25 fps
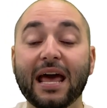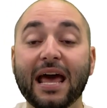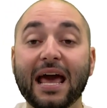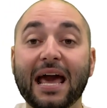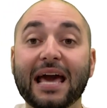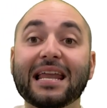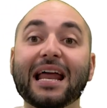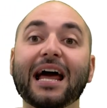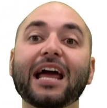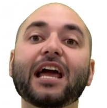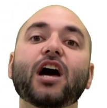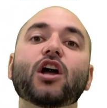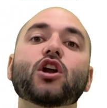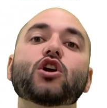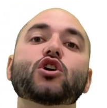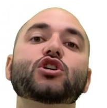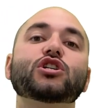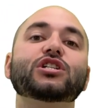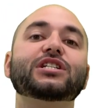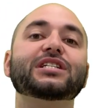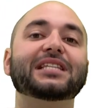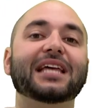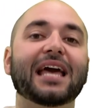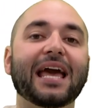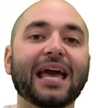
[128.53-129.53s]
and I
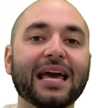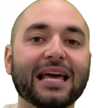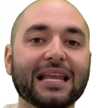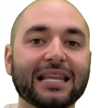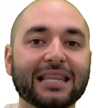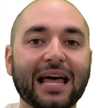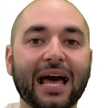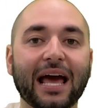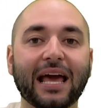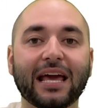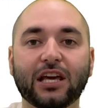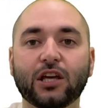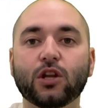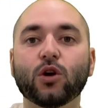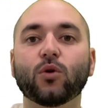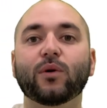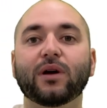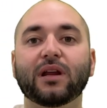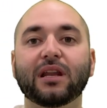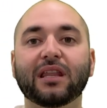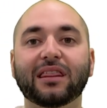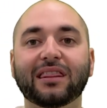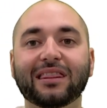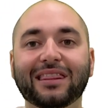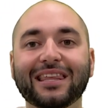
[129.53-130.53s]
understand that,
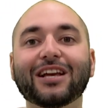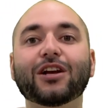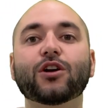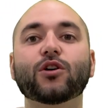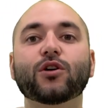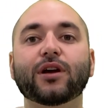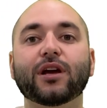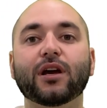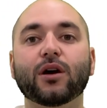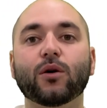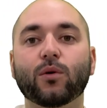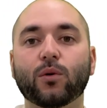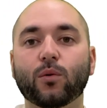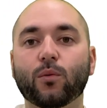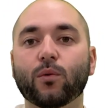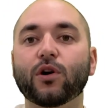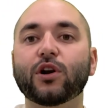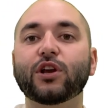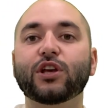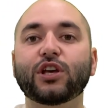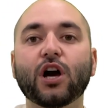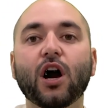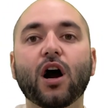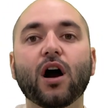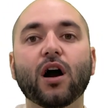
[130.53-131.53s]
in theory, when we're
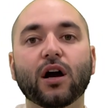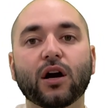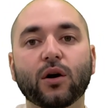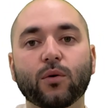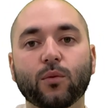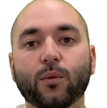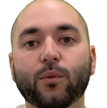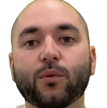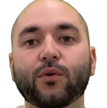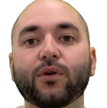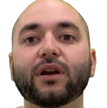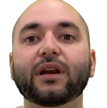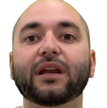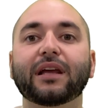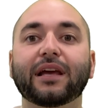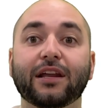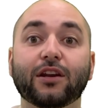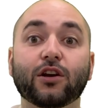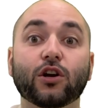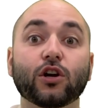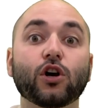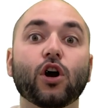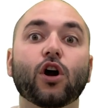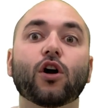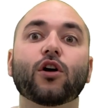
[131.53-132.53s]
young, when we're in
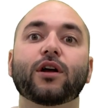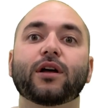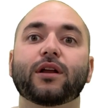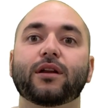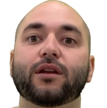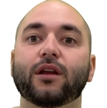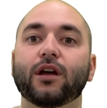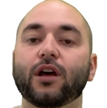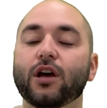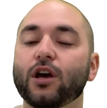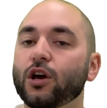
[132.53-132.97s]
kindergarten,